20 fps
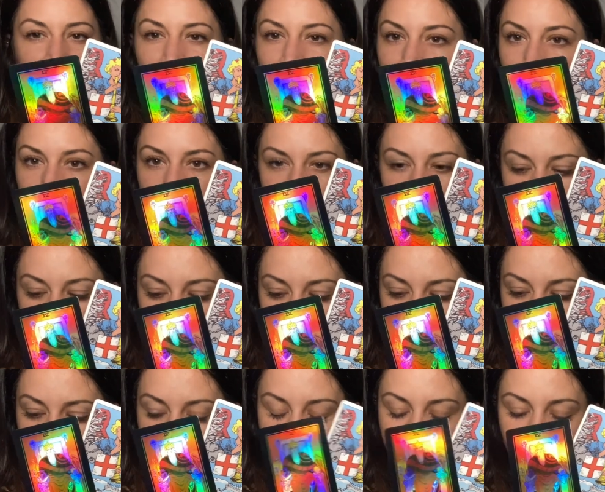like a lesson
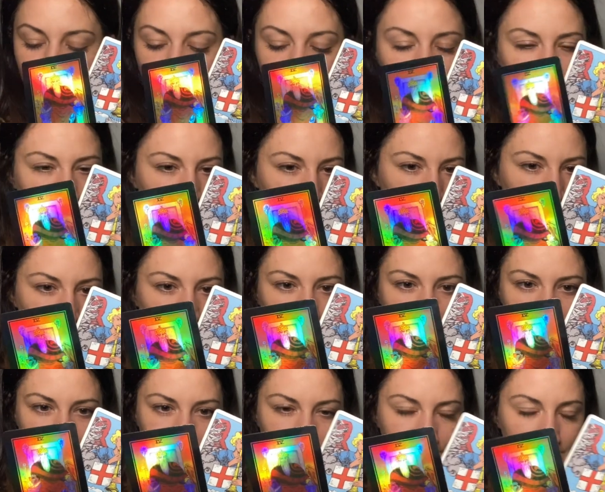feel like there's a
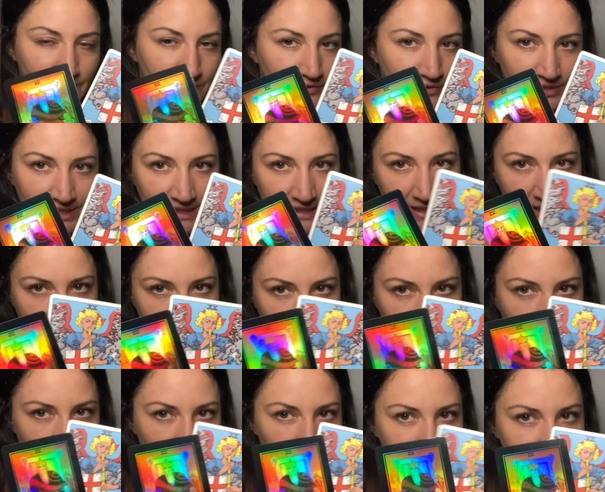lesson here, there's a test
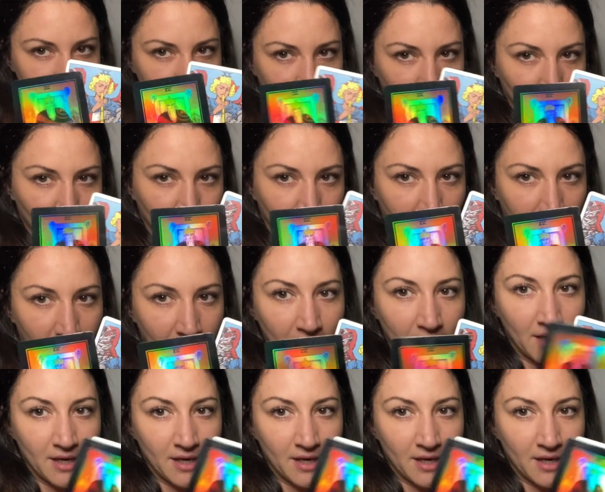here, absolutely.